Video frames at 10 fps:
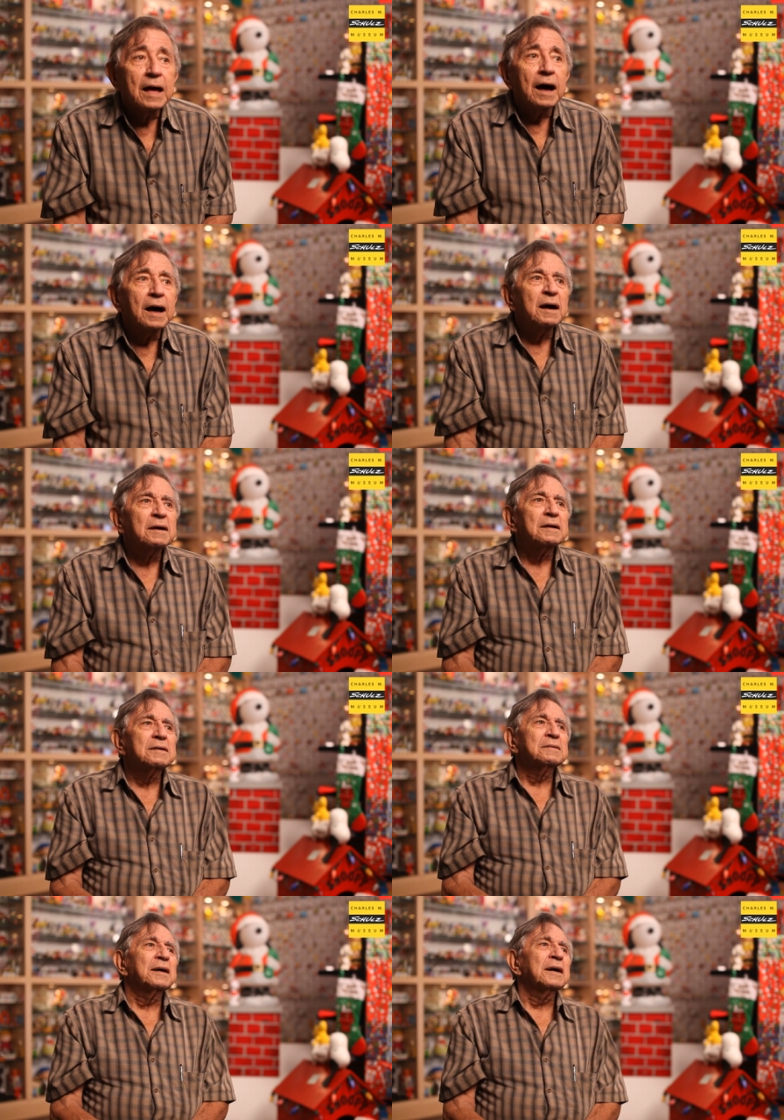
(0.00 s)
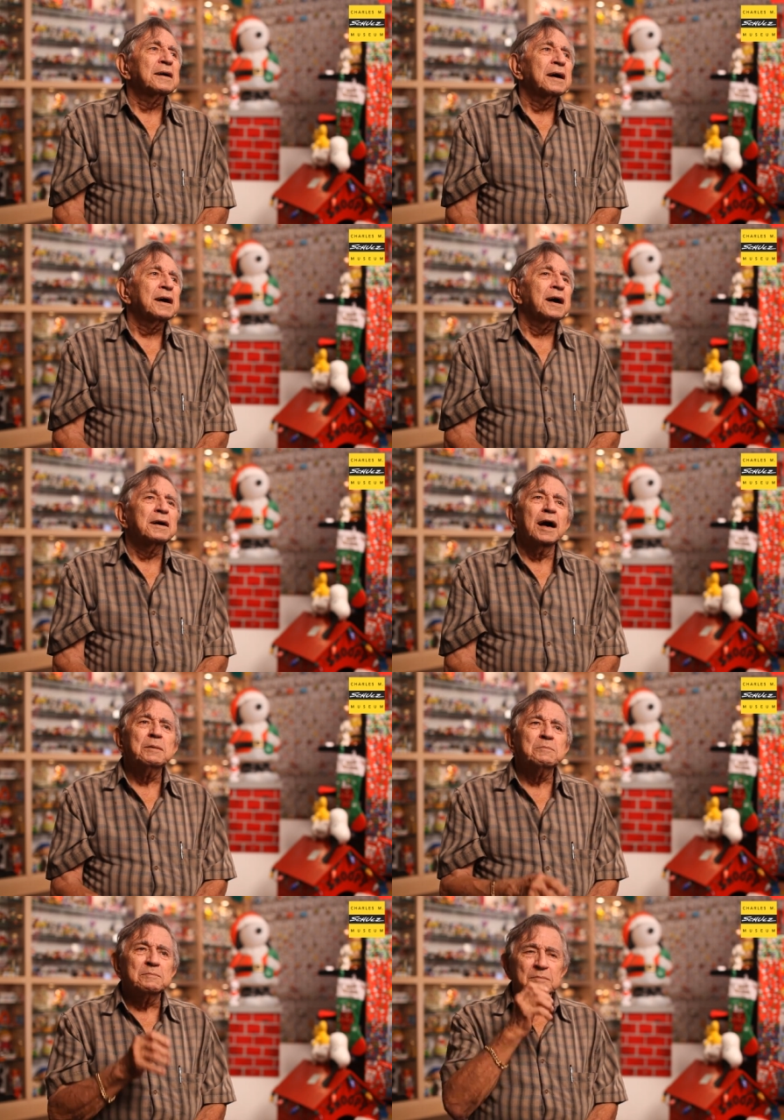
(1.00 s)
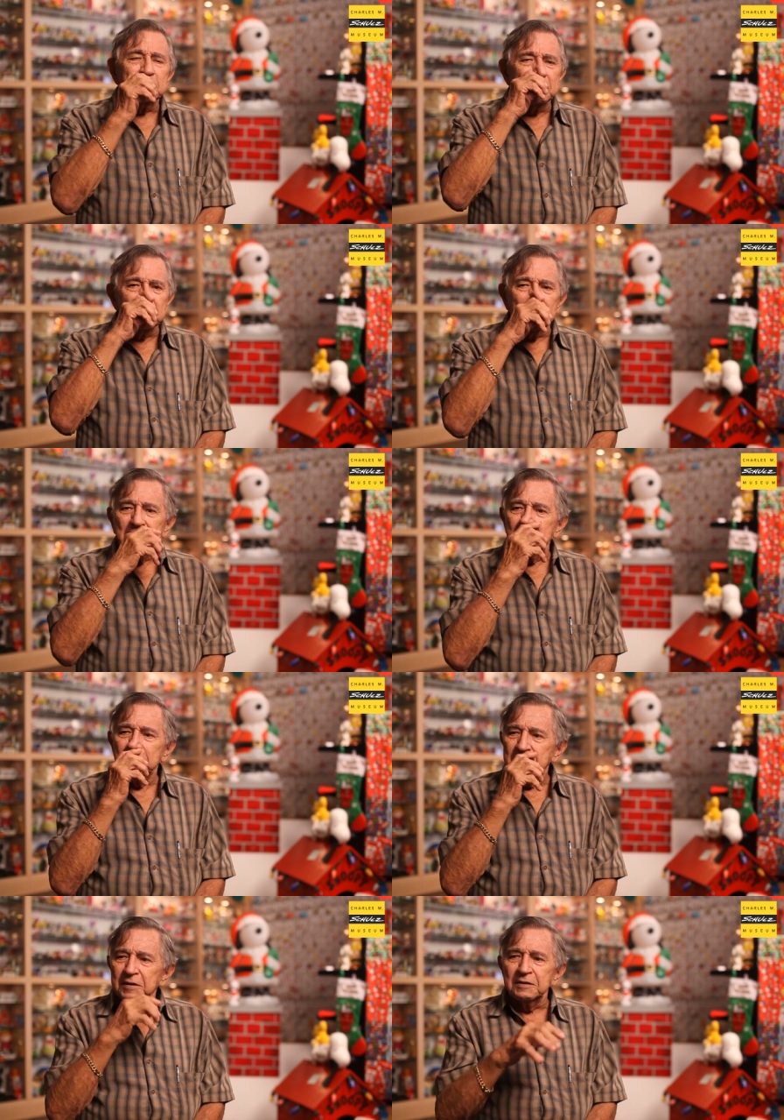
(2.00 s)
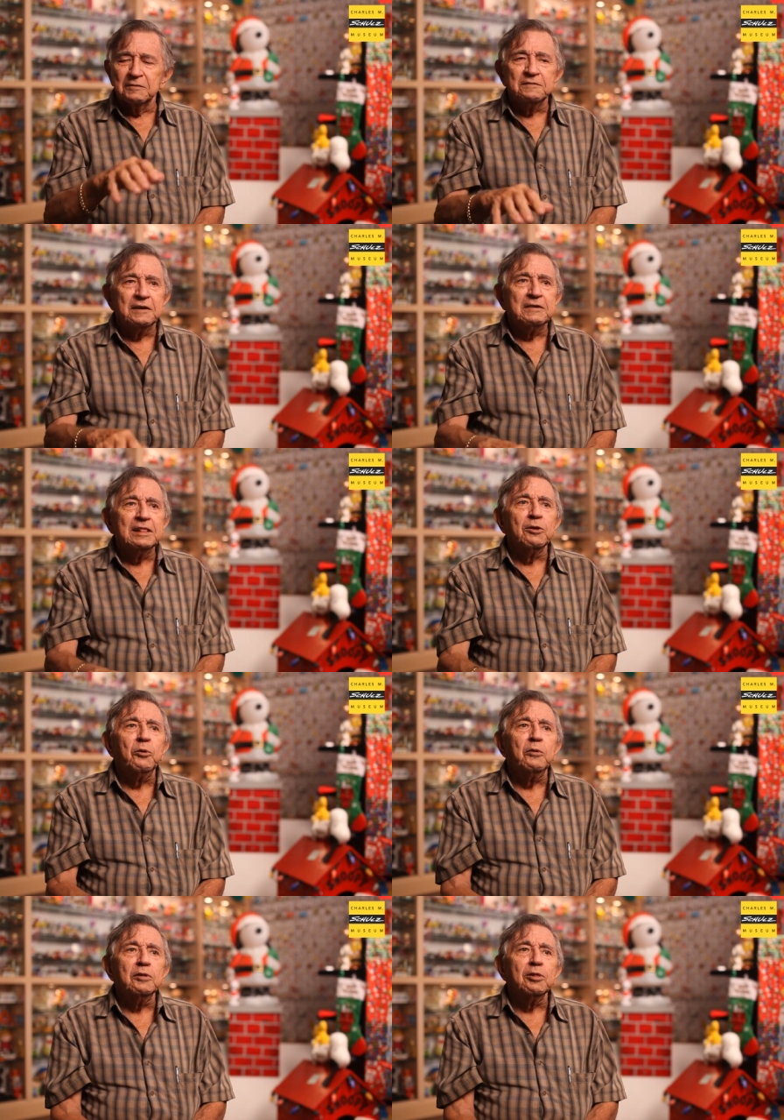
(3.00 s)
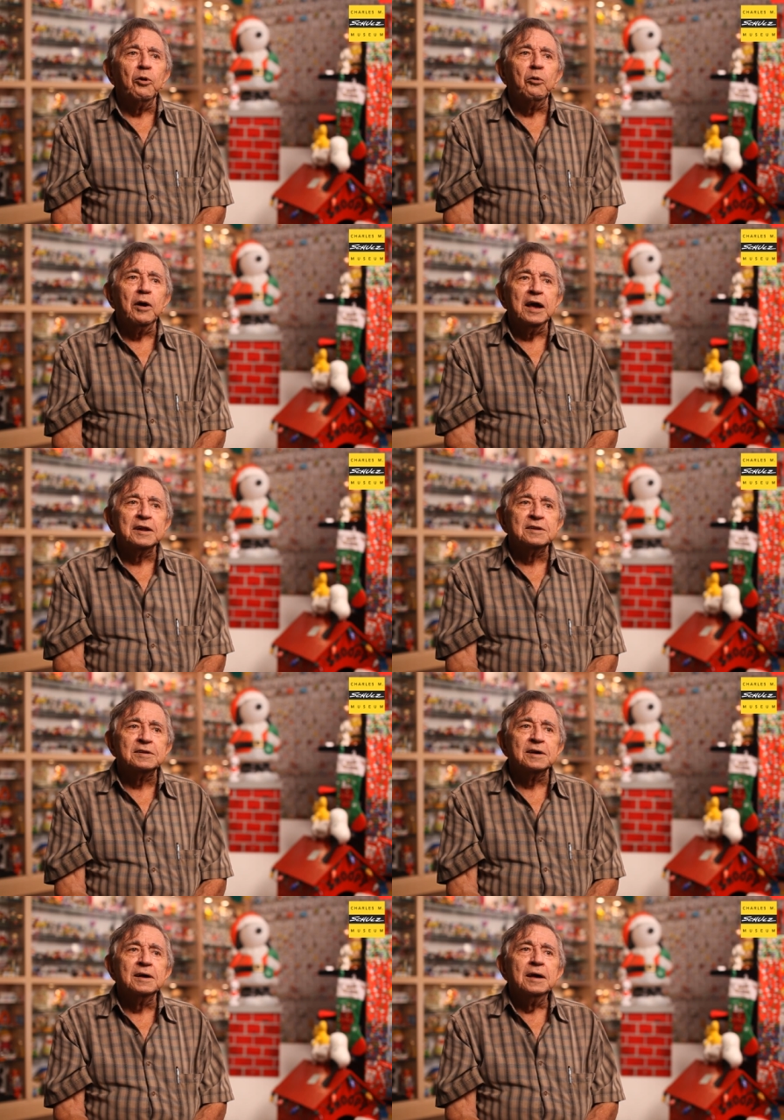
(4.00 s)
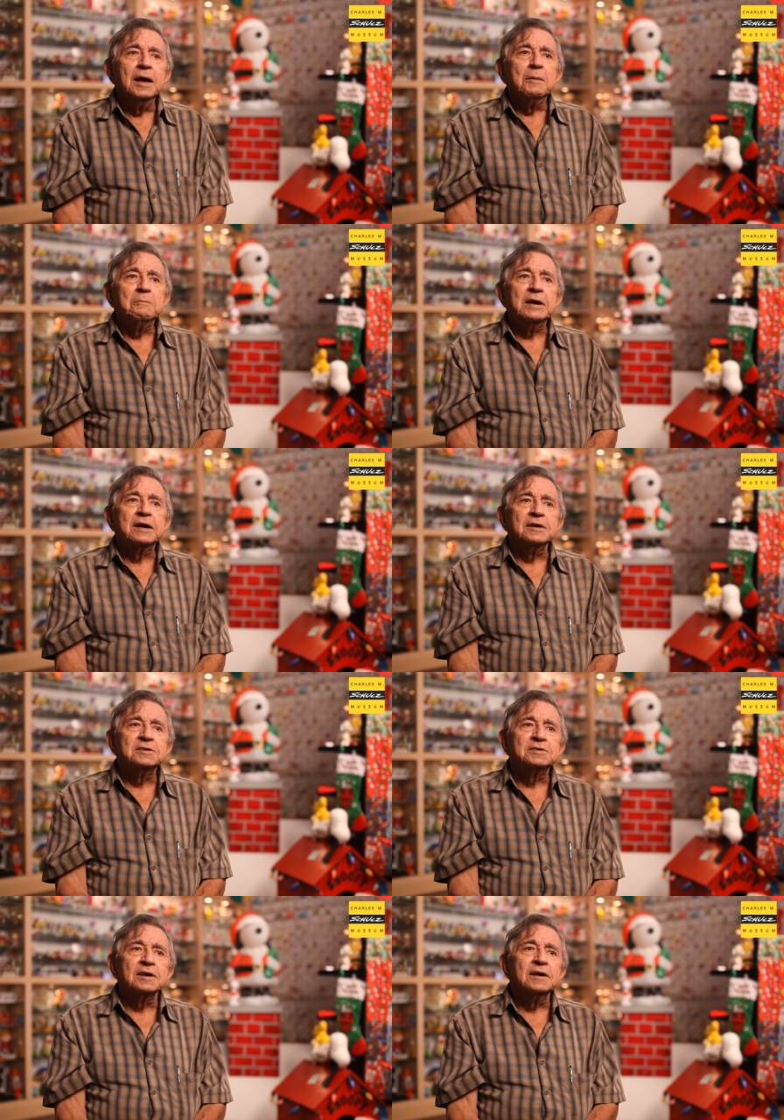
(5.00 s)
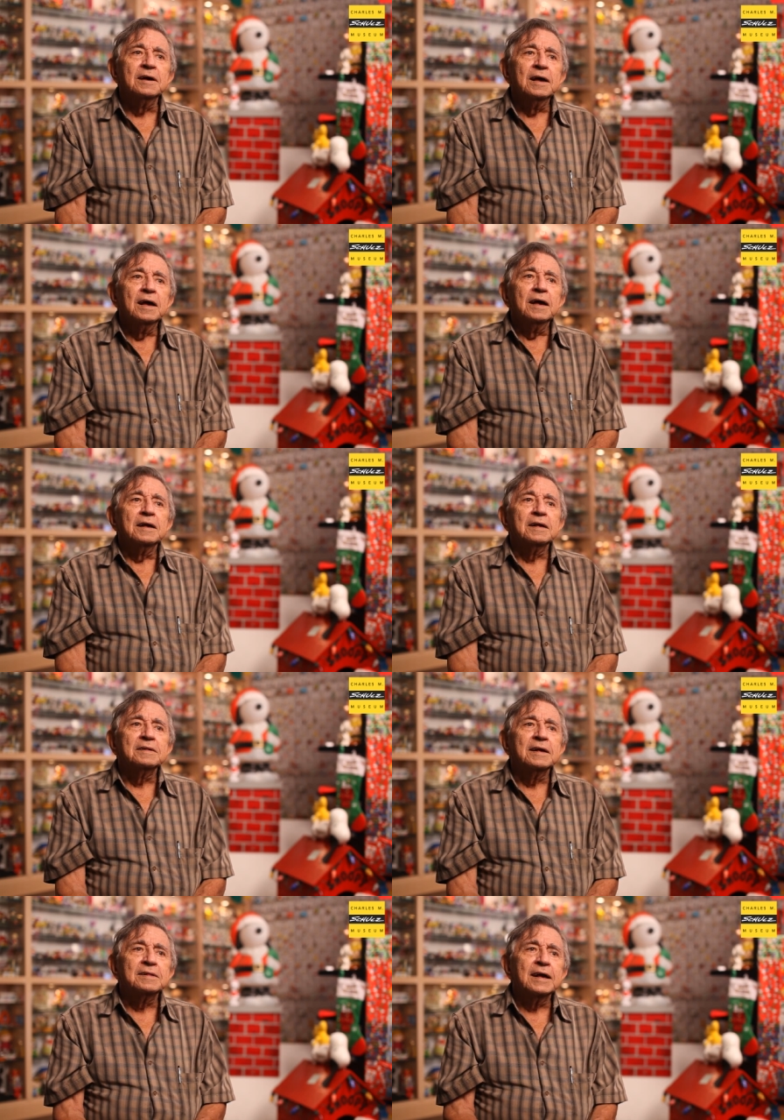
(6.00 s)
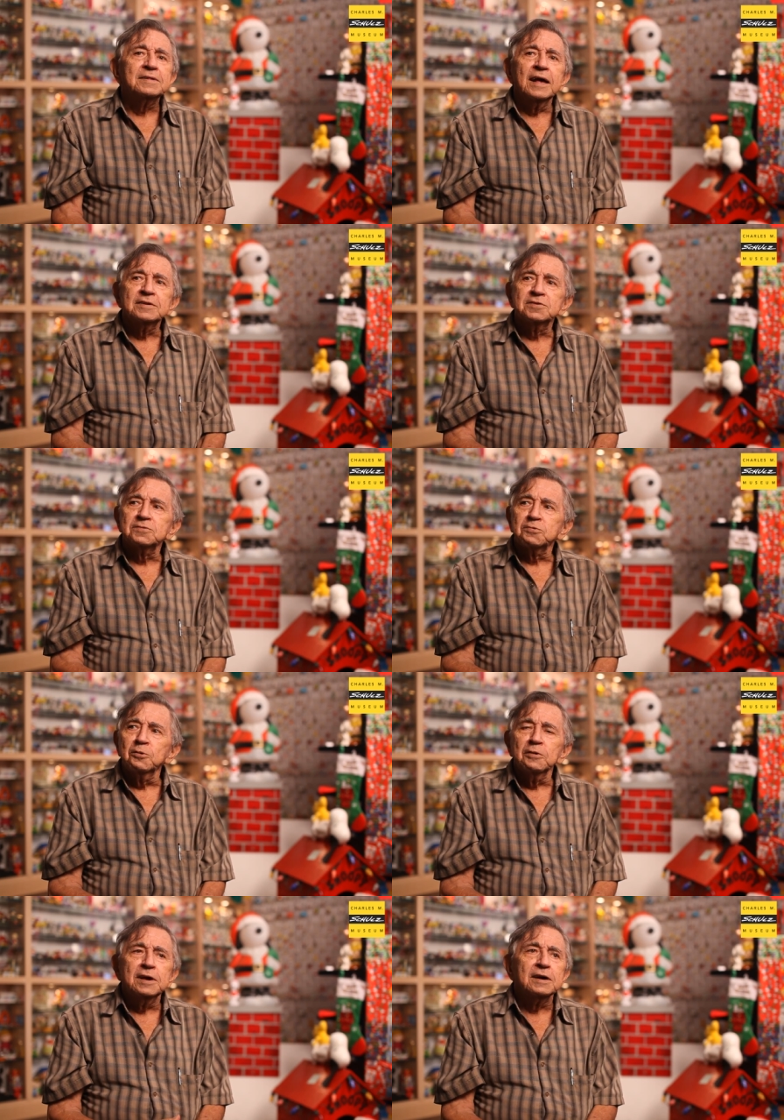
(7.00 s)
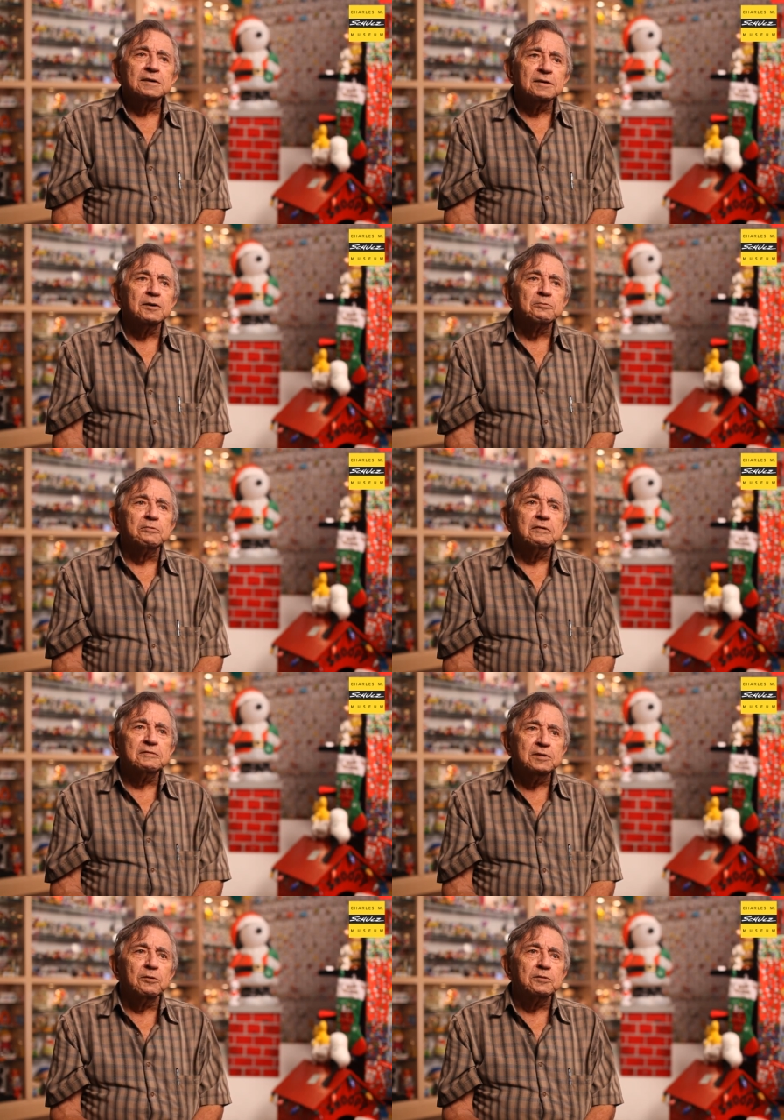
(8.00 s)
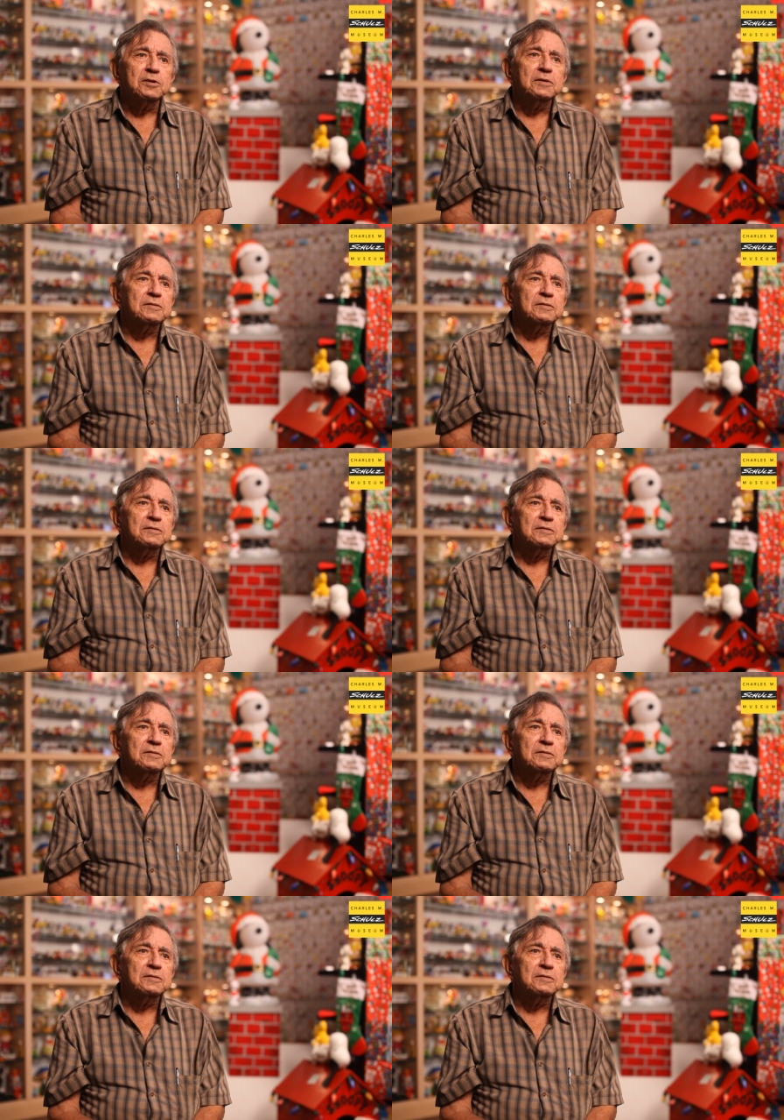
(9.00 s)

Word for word: Uh, I, am like on a very low low end uh, because uh, that, that that's truly a, a, you know